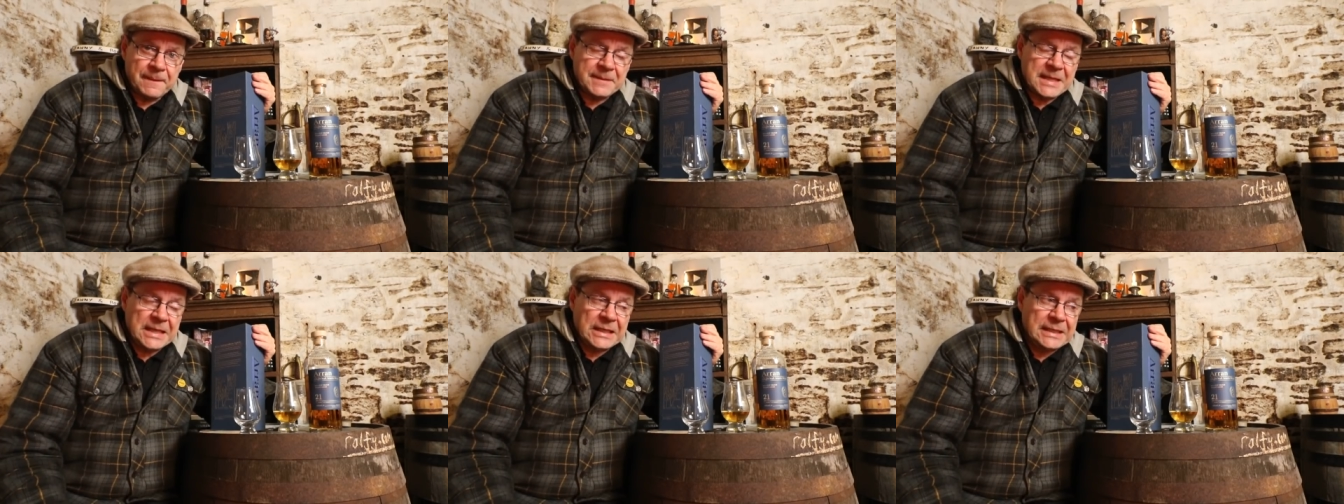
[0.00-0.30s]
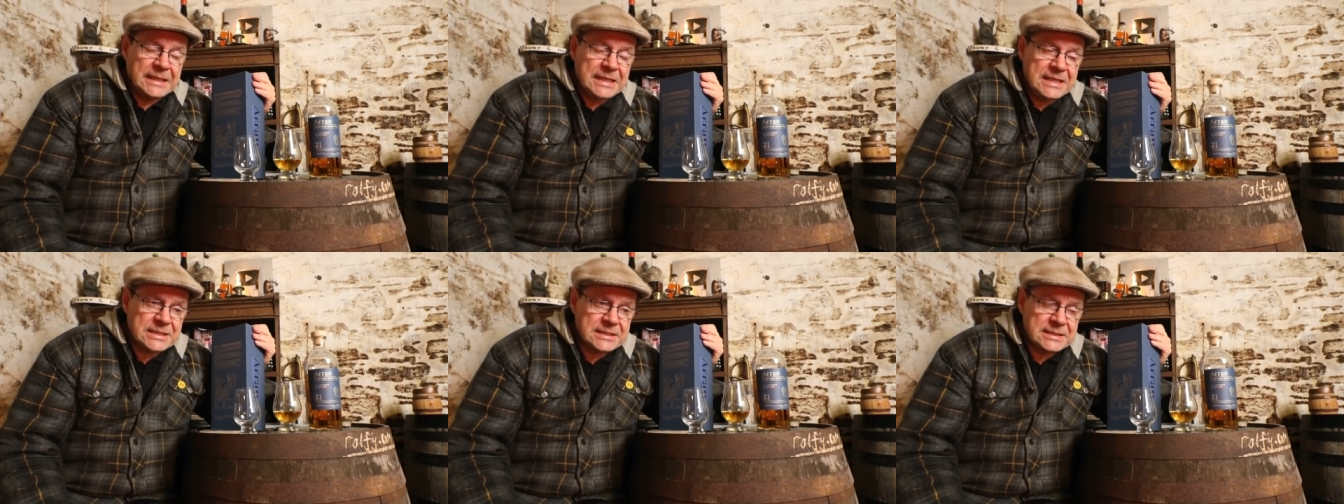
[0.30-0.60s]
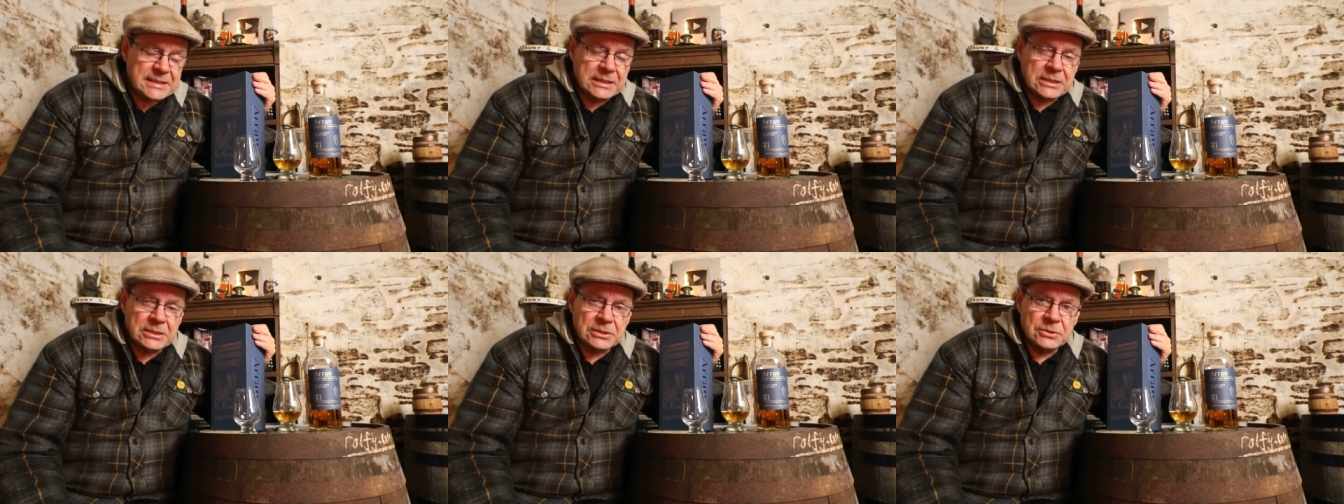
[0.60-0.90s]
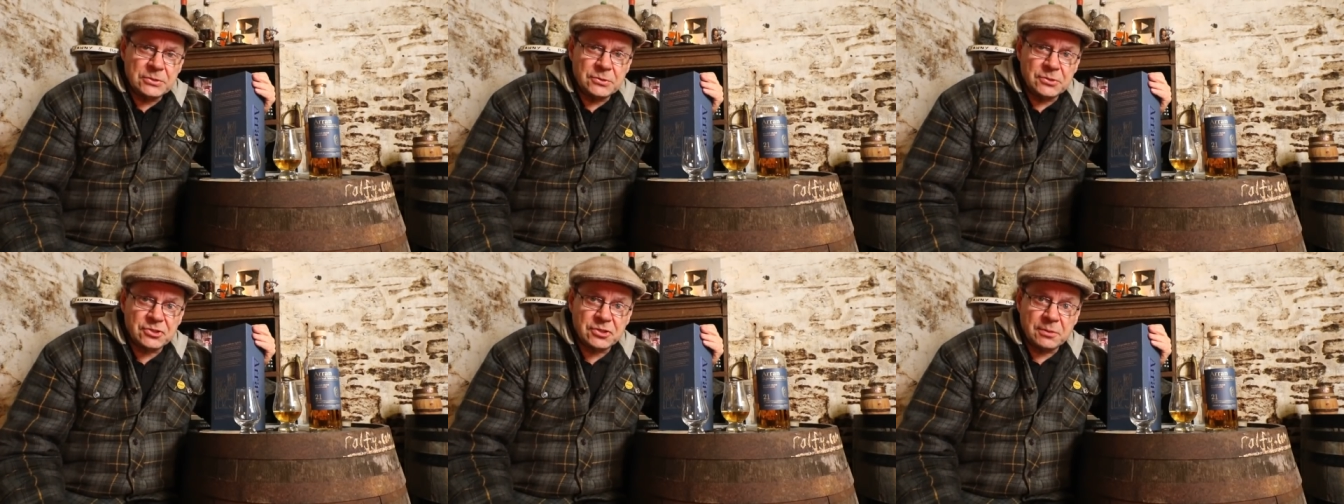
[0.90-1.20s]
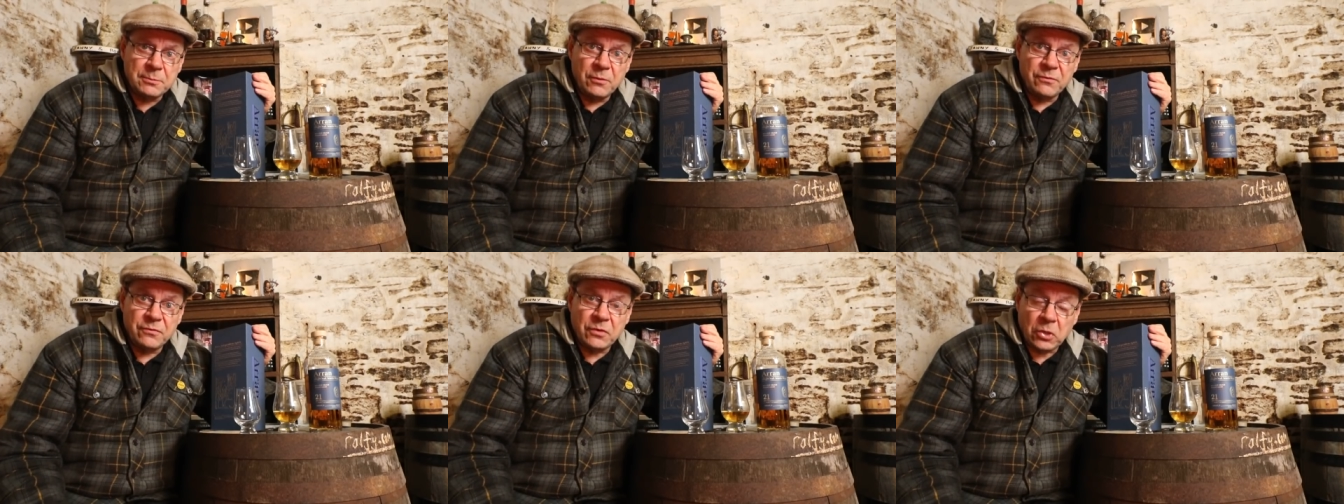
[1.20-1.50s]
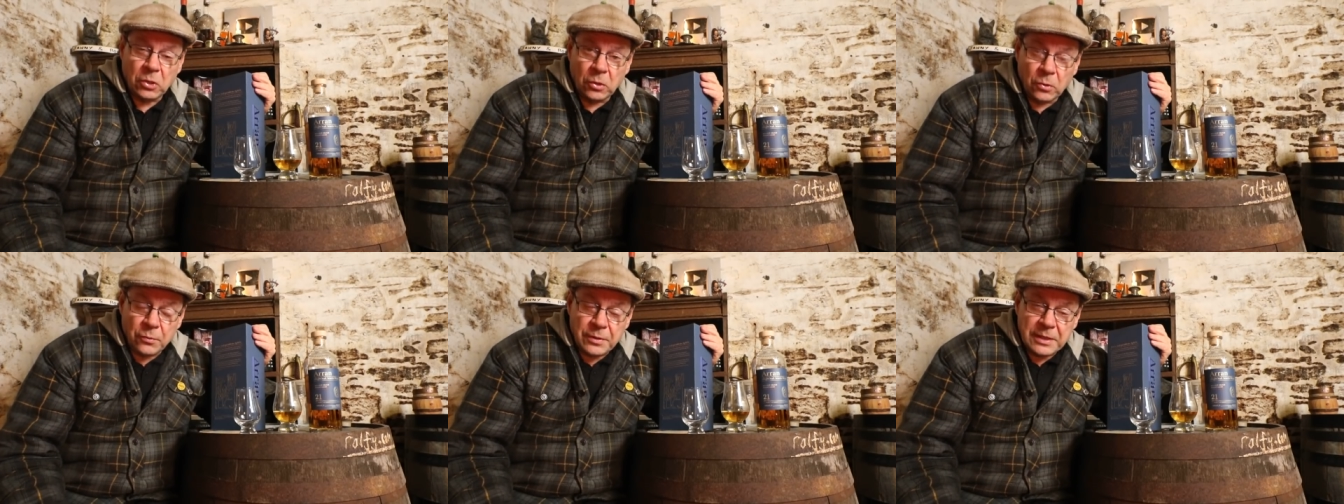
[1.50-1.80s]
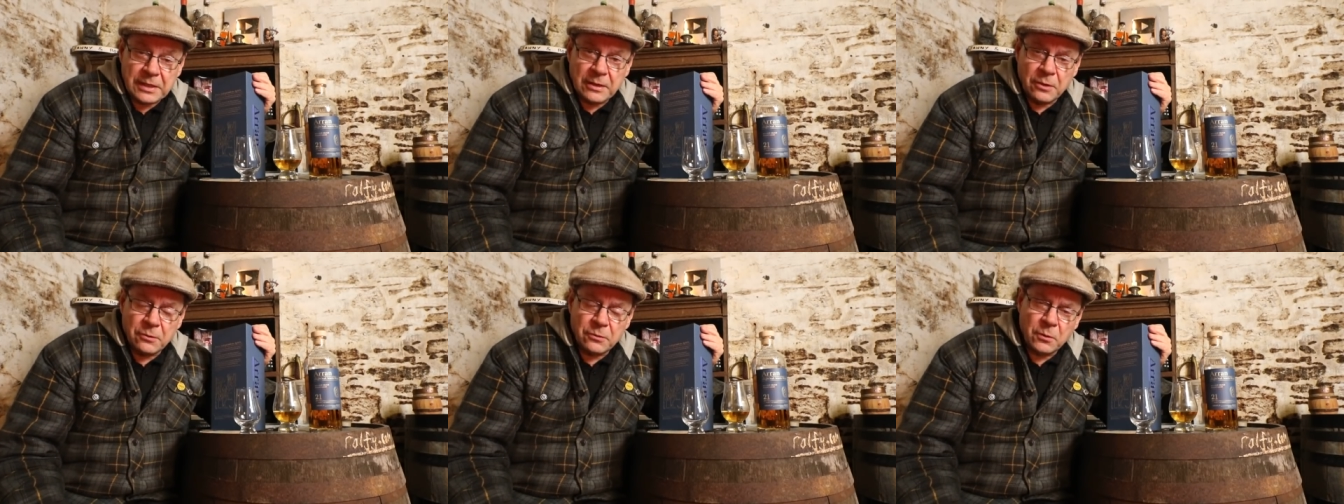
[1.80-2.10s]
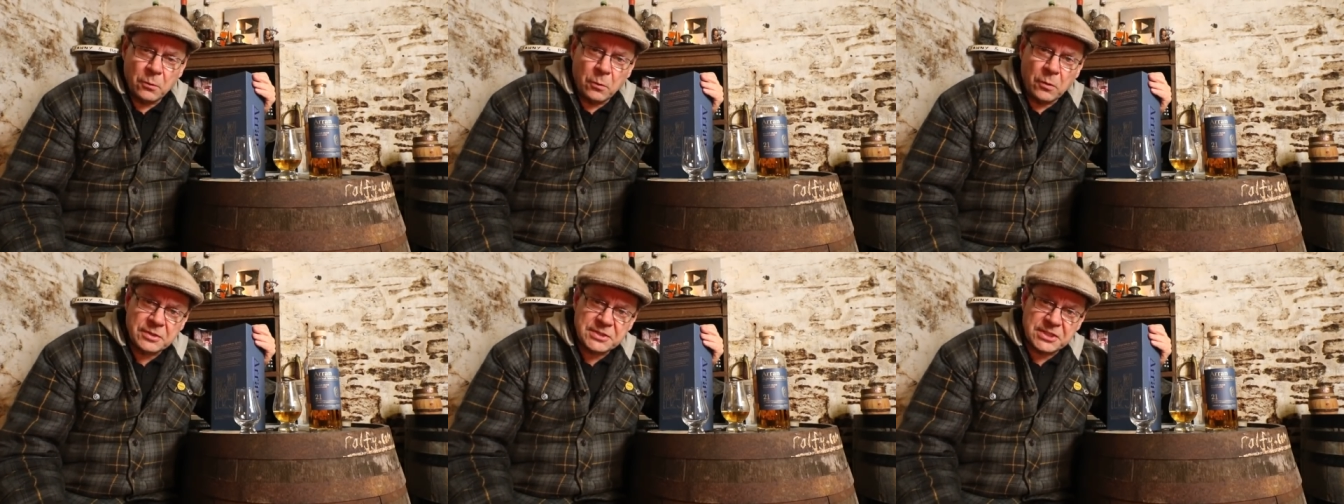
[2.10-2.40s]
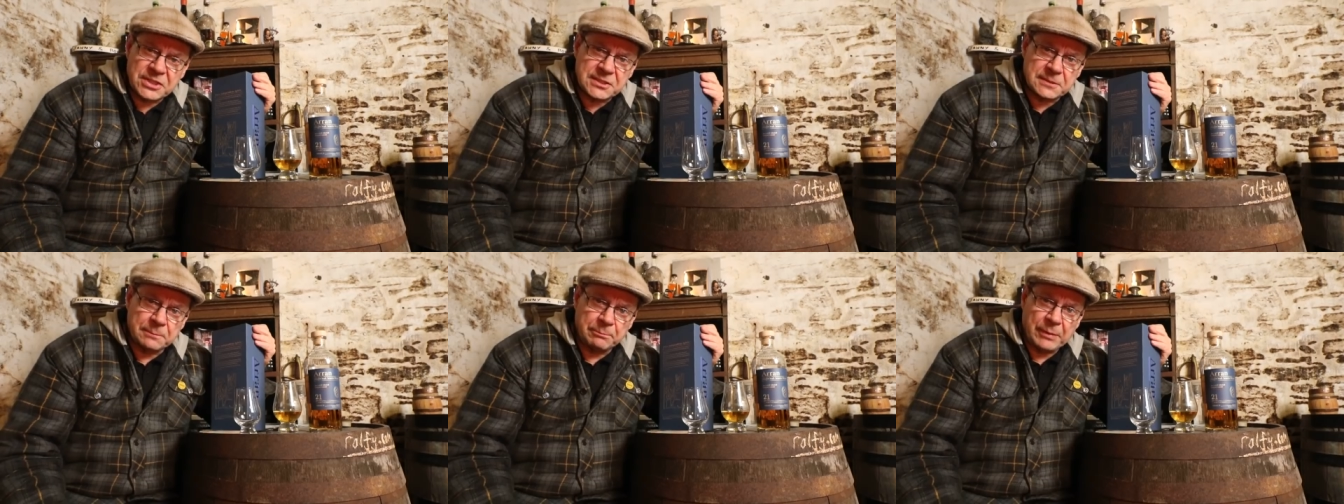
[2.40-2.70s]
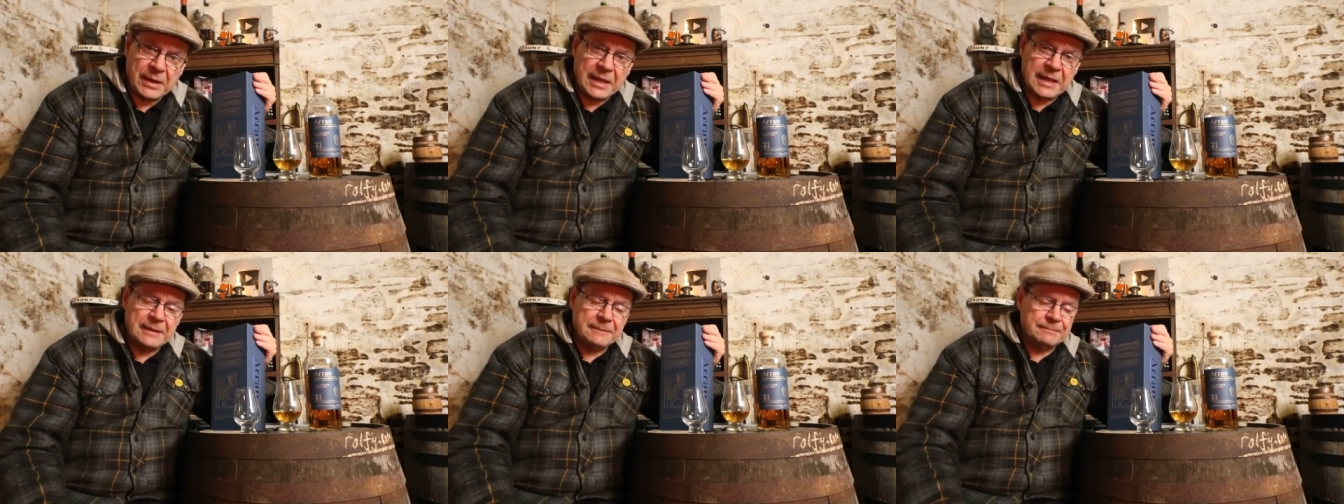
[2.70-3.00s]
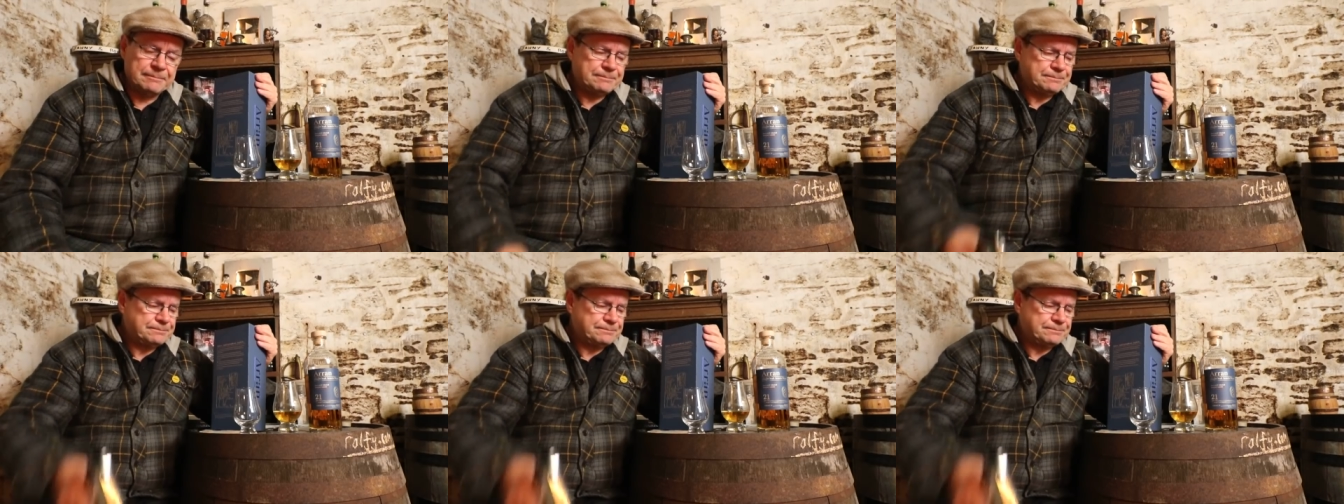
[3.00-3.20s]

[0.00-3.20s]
At least they can do is remove the chlorine out of the water supply.